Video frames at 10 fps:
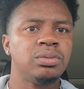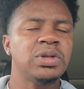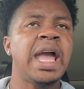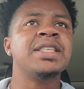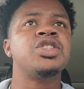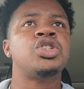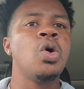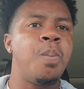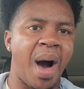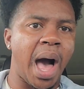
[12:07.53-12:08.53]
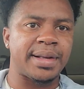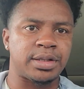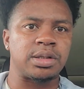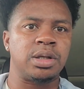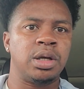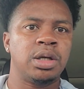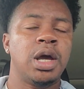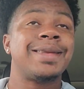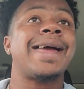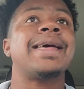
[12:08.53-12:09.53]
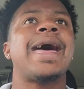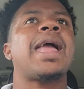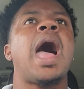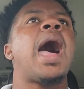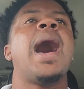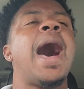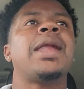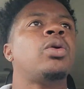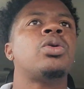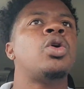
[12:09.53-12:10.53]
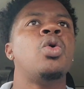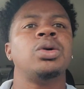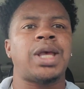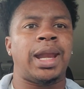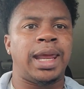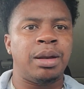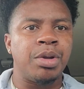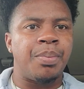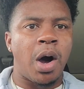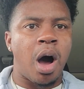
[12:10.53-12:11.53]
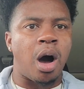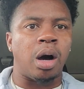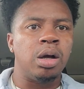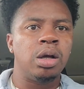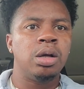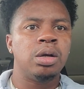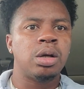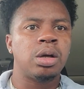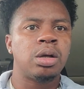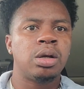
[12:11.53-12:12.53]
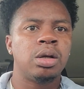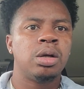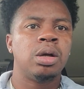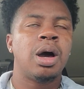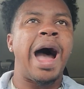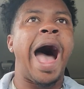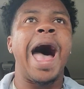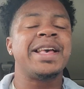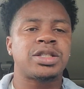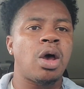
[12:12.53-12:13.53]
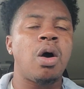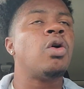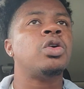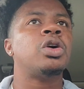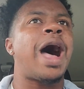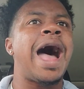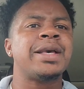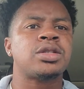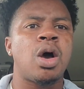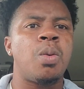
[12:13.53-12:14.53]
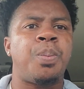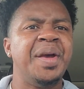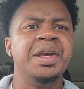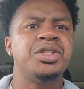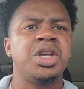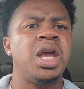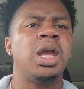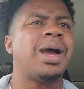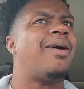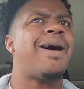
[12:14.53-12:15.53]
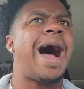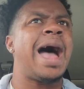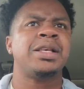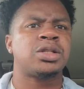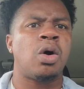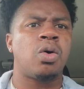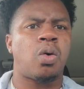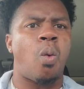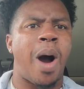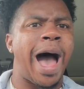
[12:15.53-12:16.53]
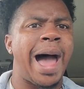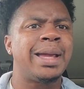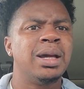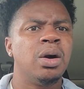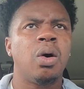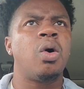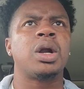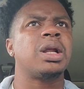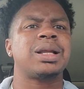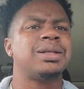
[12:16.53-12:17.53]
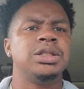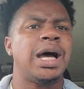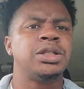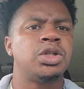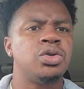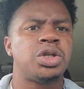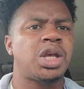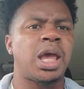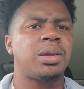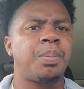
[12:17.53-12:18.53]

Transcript: and Zubac. I don't. Who's going to get him the ball? ISO PG or ISO Kawhi, or doesn't do shit